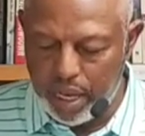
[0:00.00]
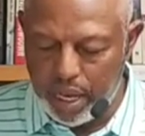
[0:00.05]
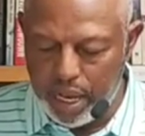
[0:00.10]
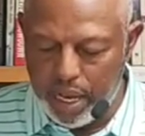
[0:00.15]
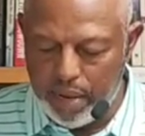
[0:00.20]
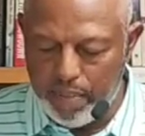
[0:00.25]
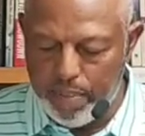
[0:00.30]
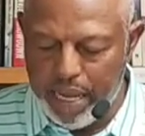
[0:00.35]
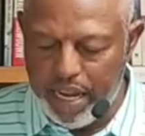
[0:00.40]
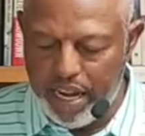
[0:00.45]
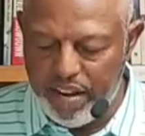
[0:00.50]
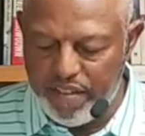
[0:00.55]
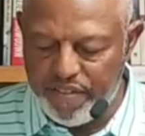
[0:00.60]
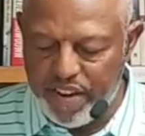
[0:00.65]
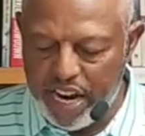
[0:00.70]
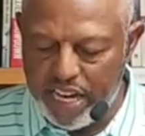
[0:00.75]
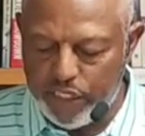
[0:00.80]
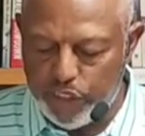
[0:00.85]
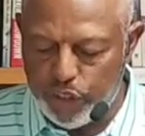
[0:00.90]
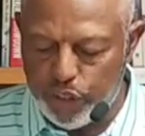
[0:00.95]
and many of
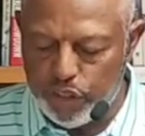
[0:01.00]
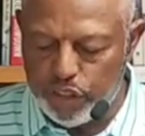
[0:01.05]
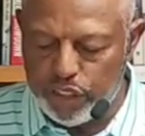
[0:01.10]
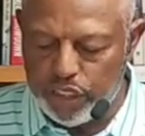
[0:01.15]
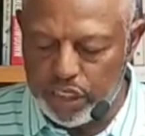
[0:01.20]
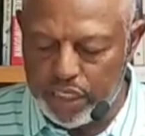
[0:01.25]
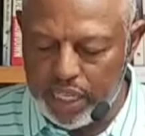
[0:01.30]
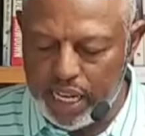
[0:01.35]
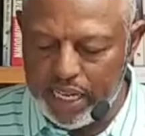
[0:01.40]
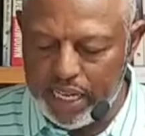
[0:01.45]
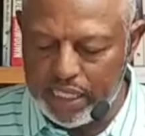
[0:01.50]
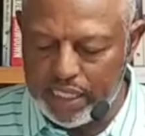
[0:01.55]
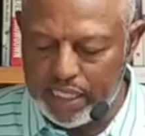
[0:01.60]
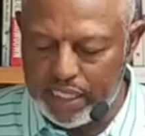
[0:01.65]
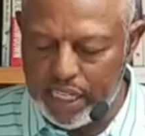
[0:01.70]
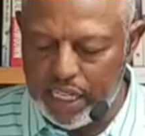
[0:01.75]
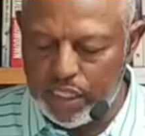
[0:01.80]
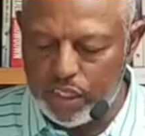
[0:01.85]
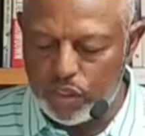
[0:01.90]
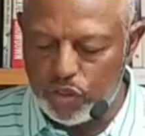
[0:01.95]
our churches that
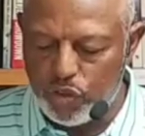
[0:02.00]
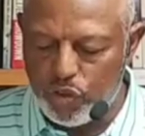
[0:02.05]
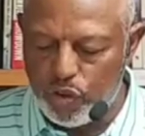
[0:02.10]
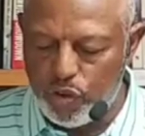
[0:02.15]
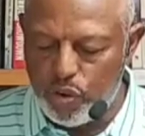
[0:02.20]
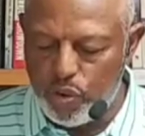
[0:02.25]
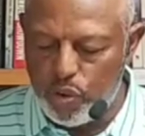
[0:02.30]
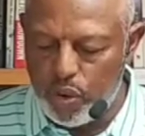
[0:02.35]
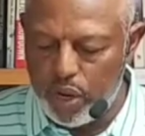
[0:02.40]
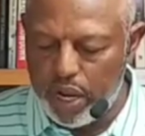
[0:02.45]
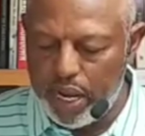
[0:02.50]
exist grew